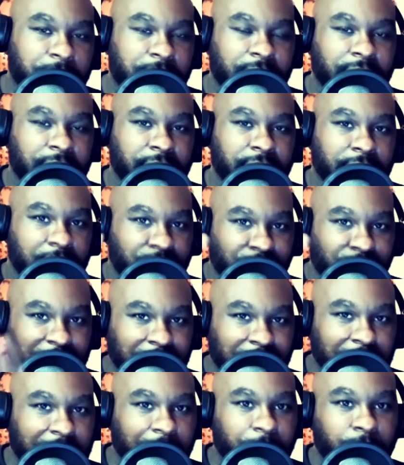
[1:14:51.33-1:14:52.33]
is
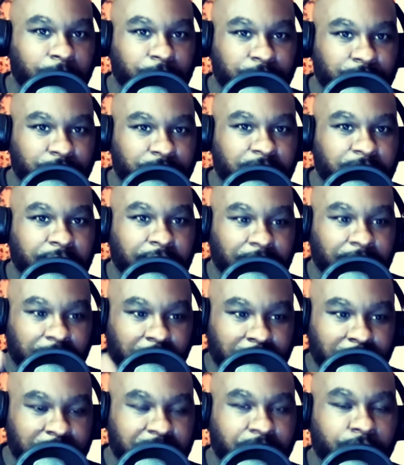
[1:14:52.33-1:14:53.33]
right in line with what you're saying.
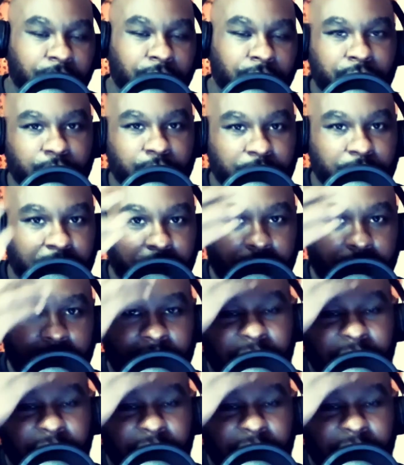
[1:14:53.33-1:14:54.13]
The artist goes through certain